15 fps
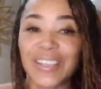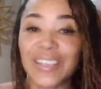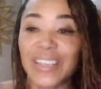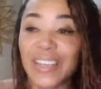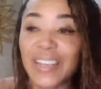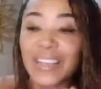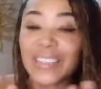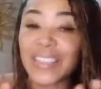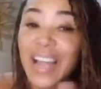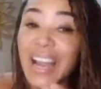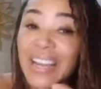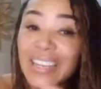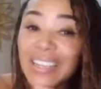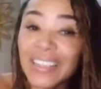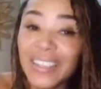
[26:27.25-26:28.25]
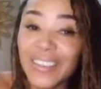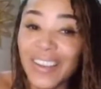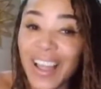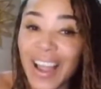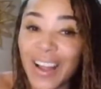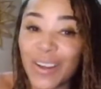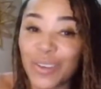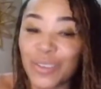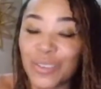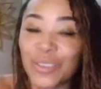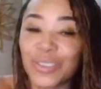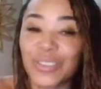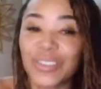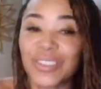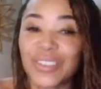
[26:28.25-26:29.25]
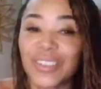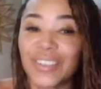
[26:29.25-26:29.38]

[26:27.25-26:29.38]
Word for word: getting a tiny little house,